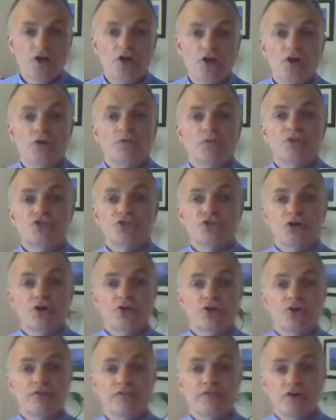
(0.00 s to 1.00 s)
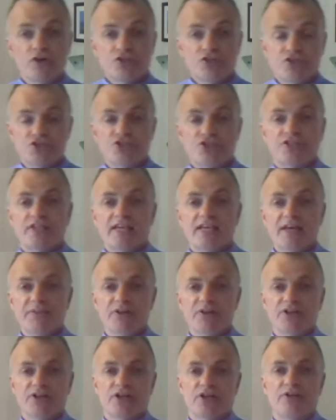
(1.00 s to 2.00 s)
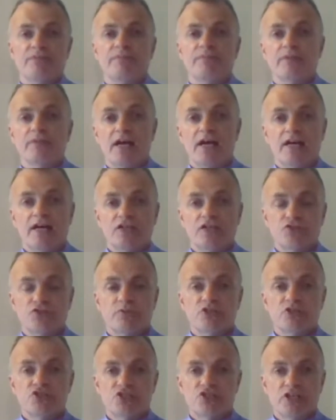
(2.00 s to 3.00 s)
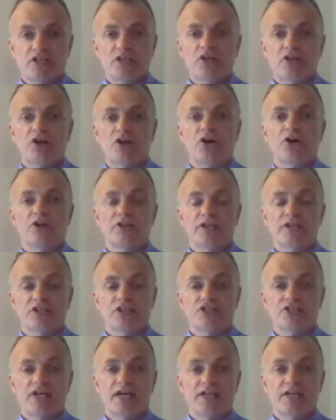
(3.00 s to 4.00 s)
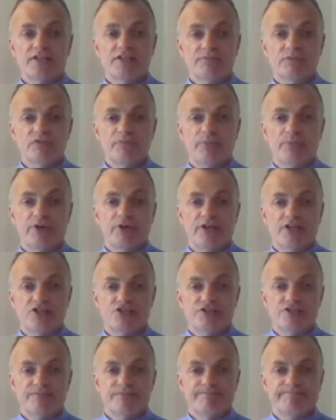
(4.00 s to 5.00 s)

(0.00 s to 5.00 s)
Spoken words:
We join our voices together now as we sing our next item of praise.